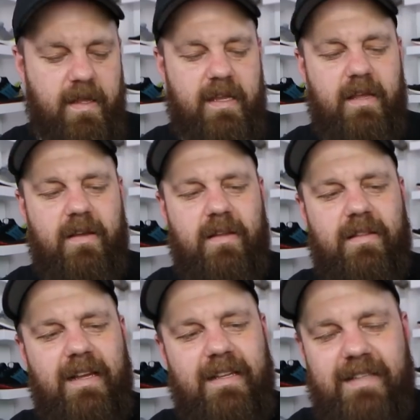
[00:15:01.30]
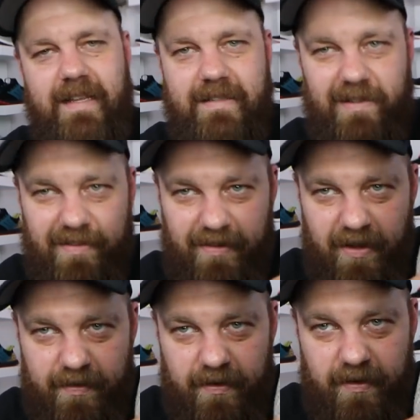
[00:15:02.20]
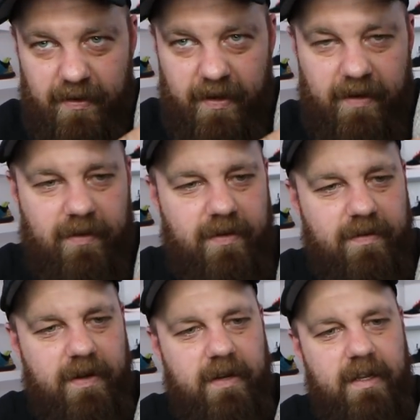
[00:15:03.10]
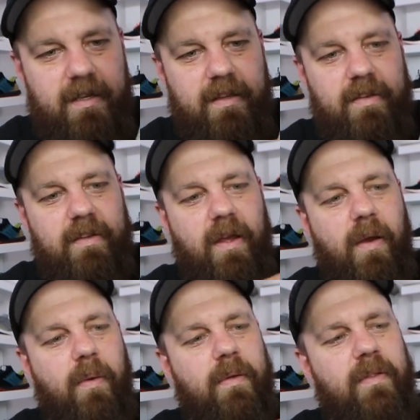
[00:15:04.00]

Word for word: Again, uh, I guess that's a little softer too, like on the very end of the toe.